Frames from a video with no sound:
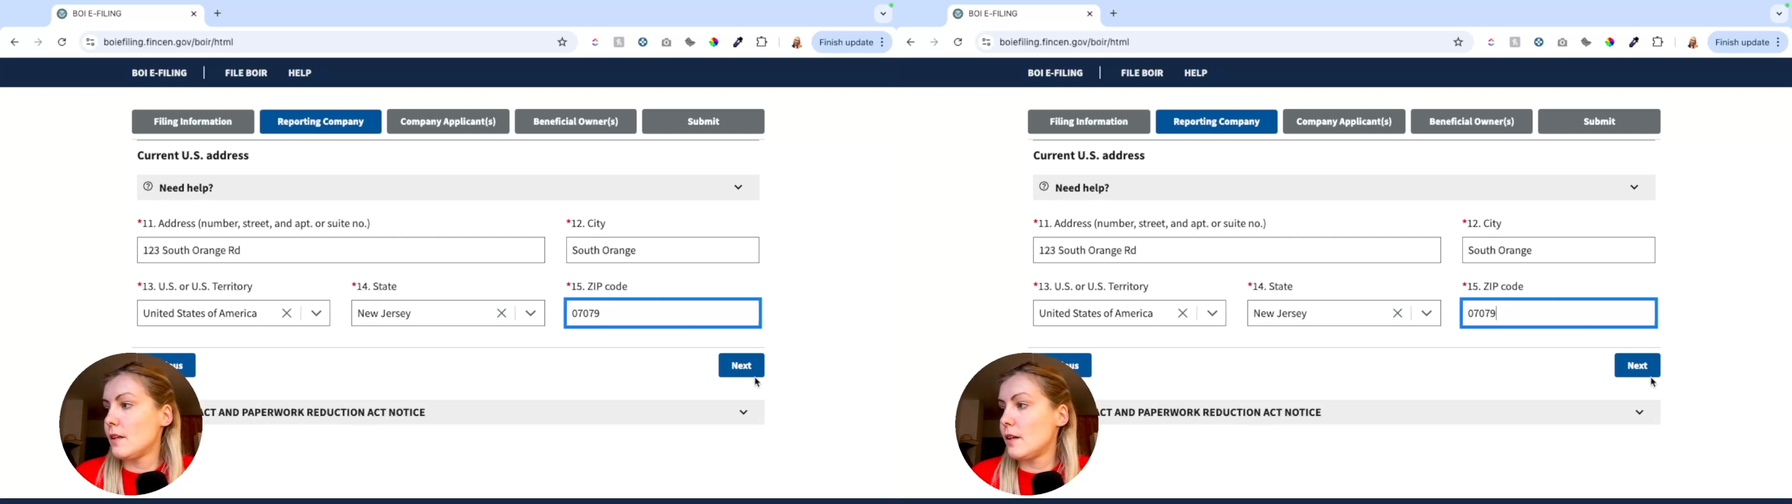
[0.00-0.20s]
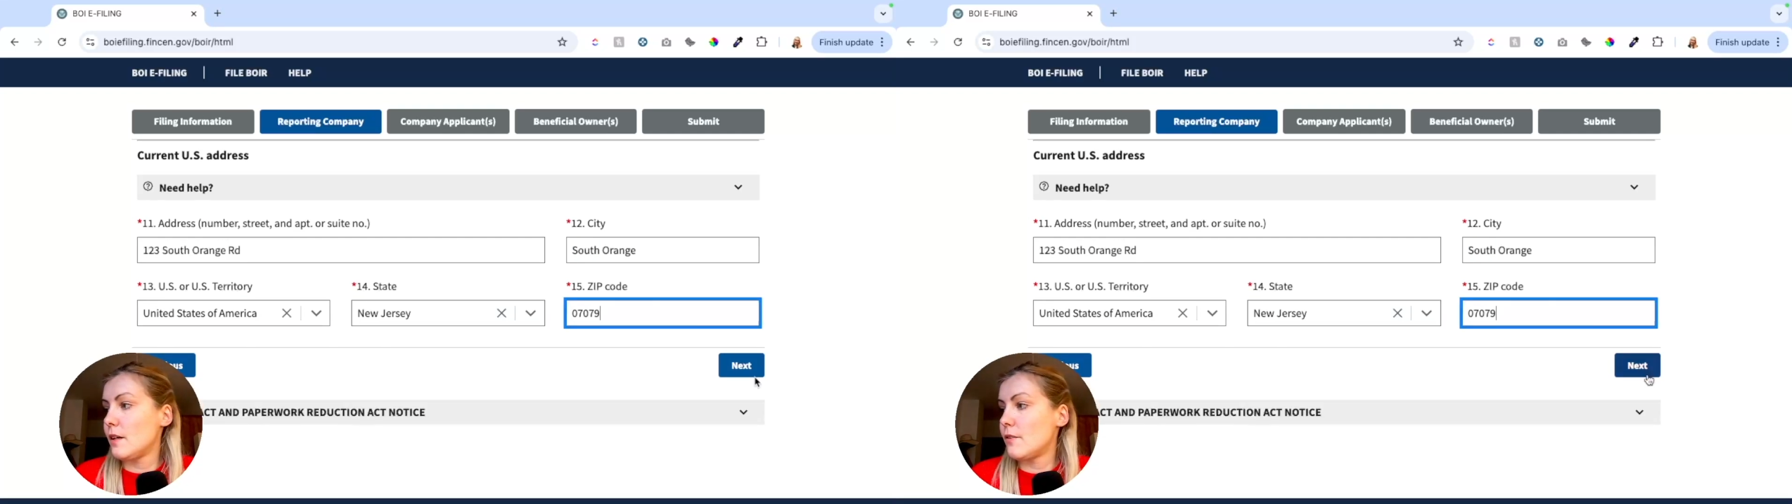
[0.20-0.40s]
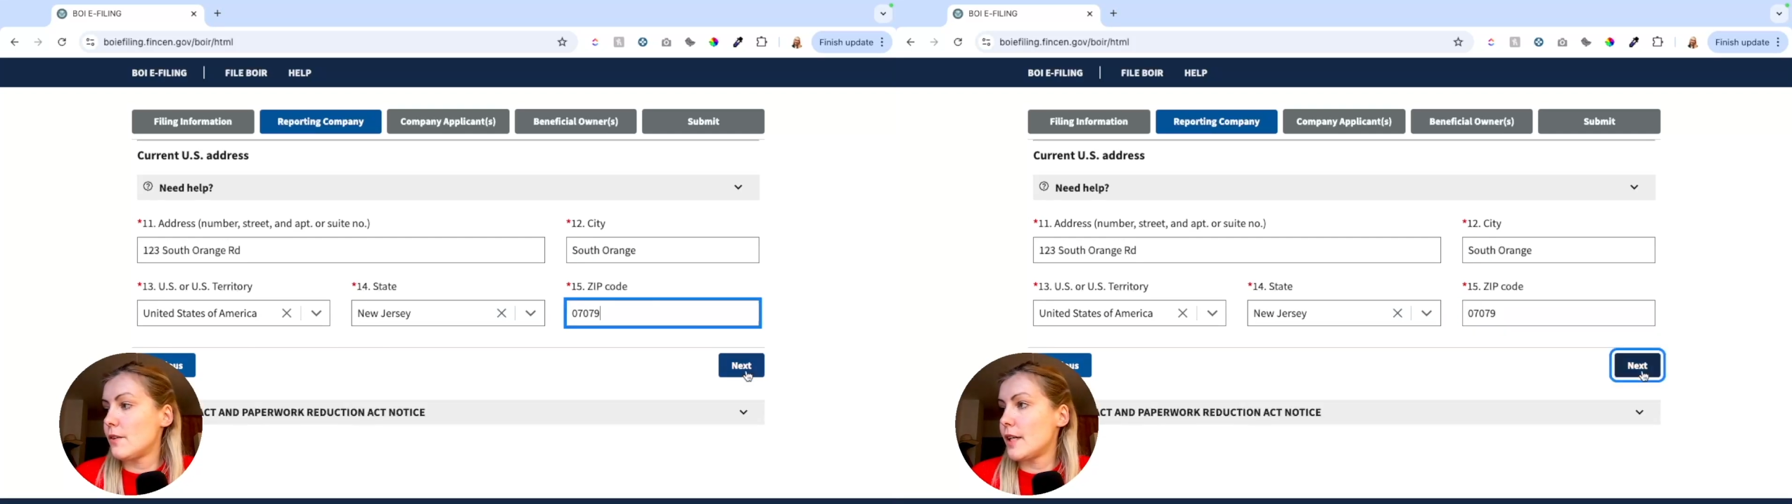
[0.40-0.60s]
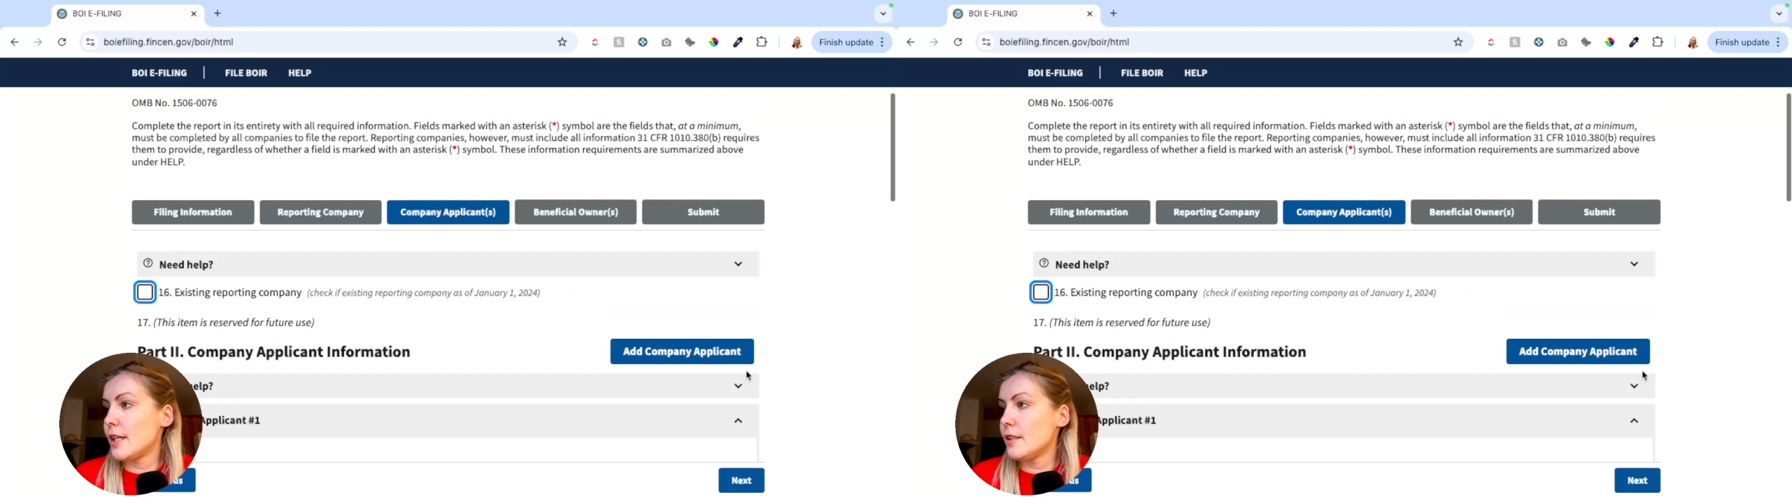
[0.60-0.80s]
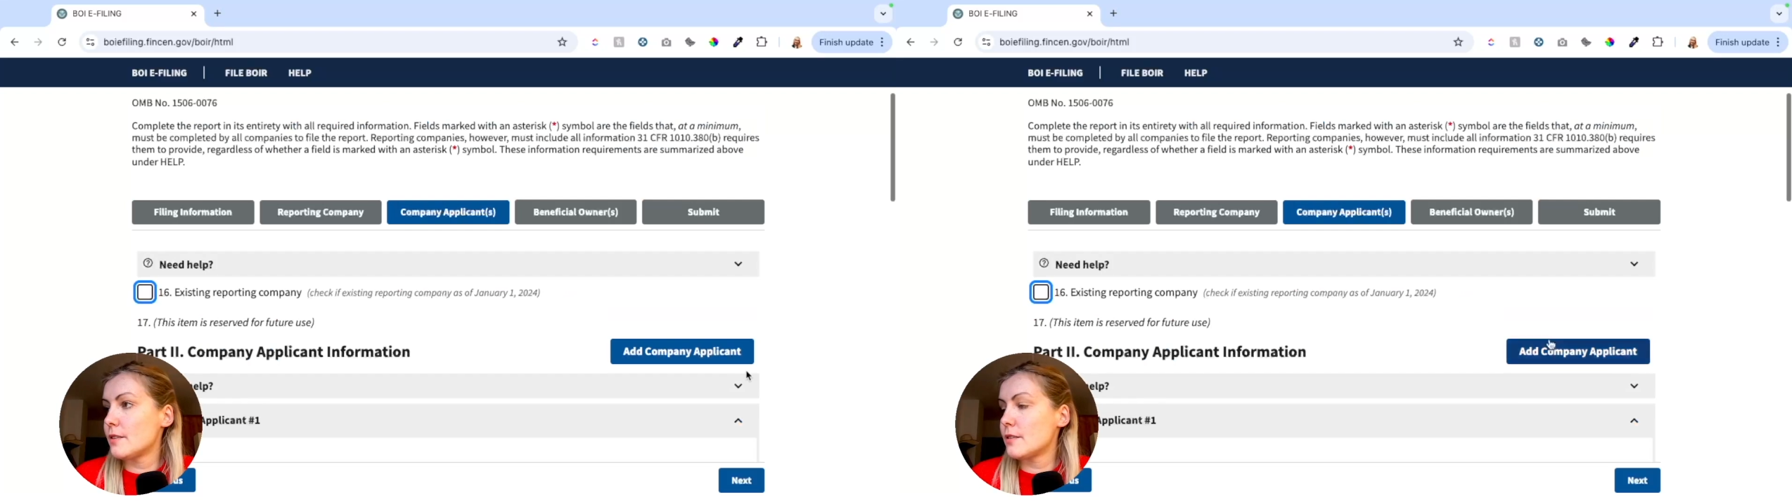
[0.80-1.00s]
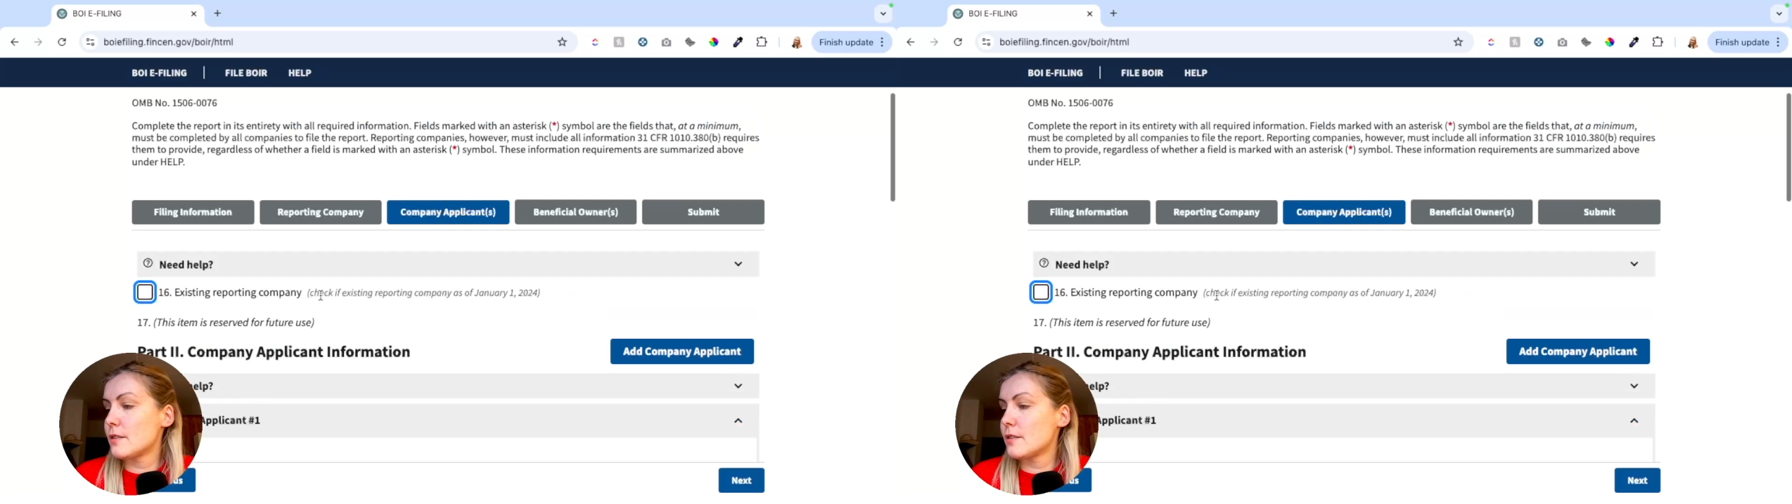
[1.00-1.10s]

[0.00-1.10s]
All right.